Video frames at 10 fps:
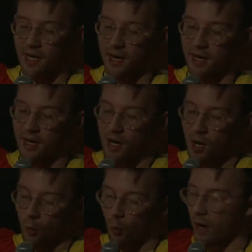a
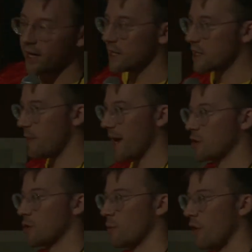wide
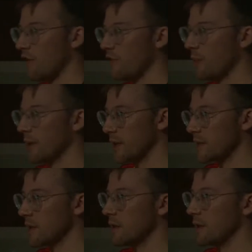spectrum of
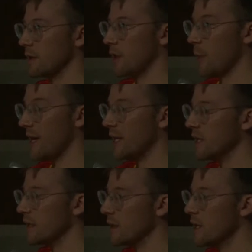political
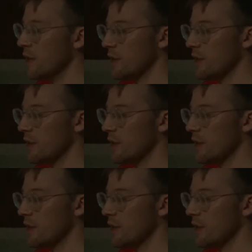opinion.